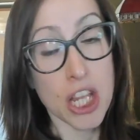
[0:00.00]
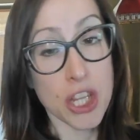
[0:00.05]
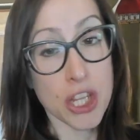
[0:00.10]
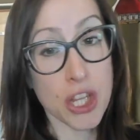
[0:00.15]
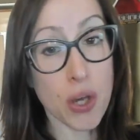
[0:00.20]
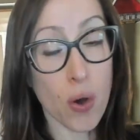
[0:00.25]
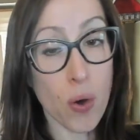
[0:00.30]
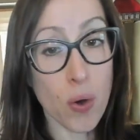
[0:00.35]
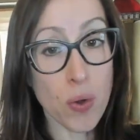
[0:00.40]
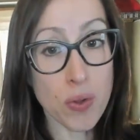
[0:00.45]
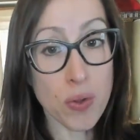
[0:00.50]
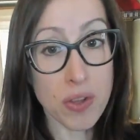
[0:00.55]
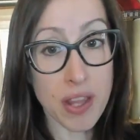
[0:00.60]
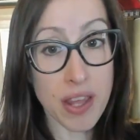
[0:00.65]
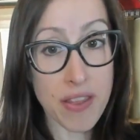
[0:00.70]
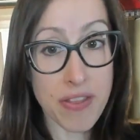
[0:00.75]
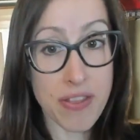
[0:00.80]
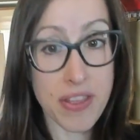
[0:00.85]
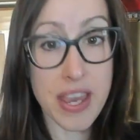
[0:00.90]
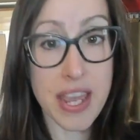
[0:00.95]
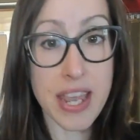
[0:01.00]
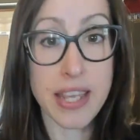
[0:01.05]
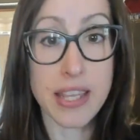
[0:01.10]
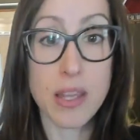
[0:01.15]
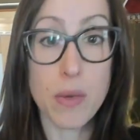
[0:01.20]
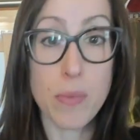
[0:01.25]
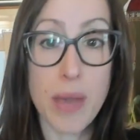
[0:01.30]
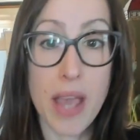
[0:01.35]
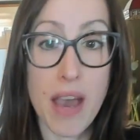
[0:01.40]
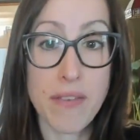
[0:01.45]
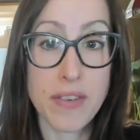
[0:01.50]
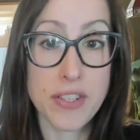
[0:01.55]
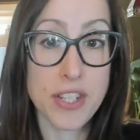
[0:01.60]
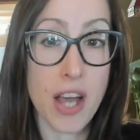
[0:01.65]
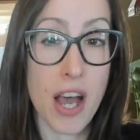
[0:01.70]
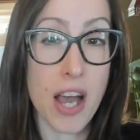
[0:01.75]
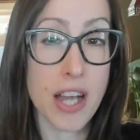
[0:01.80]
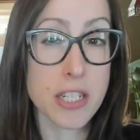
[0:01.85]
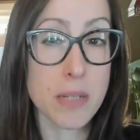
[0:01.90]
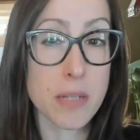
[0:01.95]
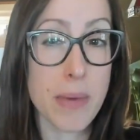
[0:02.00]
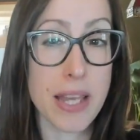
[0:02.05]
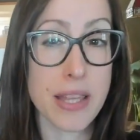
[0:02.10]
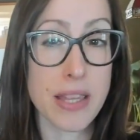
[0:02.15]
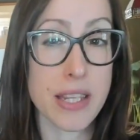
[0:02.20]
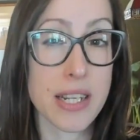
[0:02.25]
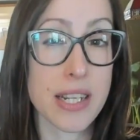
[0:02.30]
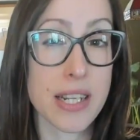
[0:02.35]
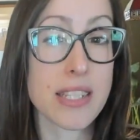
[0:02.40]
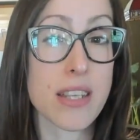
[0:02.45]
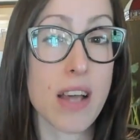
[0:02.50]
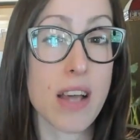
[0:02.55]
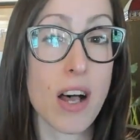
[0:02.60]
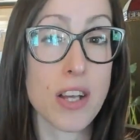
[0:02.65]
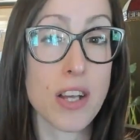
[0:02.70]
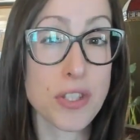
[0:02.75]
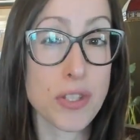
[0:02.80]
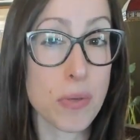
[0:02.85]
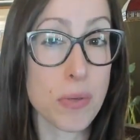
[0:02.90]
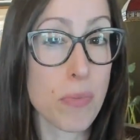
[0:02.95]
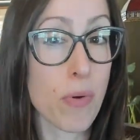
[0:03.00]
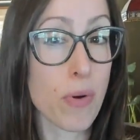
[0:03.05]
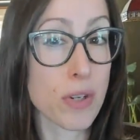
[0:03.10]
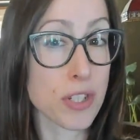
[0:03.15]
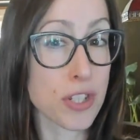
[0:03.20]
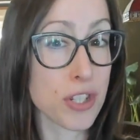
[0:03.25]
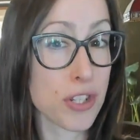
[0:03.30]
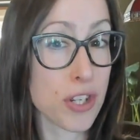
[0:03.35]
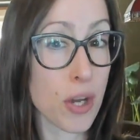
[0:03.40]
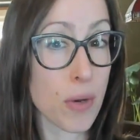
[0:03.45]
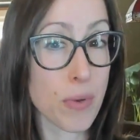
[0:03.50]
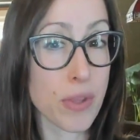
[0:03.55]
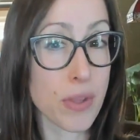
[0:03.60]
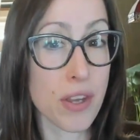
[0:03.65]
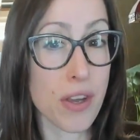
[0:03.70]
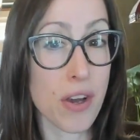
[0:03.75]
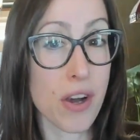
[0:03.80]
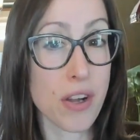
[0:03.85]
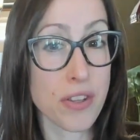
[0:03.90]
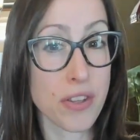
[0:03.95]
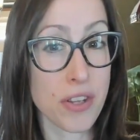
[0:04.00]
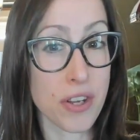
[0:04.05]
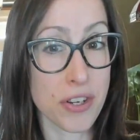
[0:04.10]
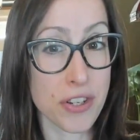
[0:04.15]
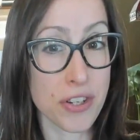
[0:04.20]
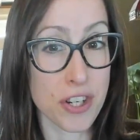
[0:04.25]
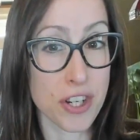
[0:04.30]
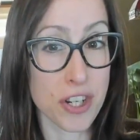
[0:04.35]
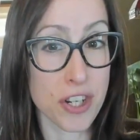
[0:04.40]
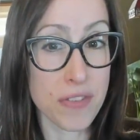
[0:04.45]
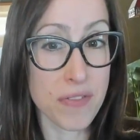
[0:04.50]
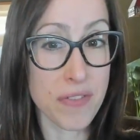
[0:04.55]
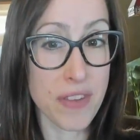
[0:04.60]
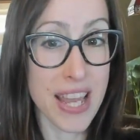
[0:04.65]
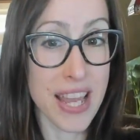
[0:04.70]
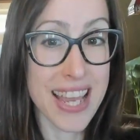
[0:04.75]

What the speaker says: The only thing that we haven't talked about that is also important to note with the ulnar nerve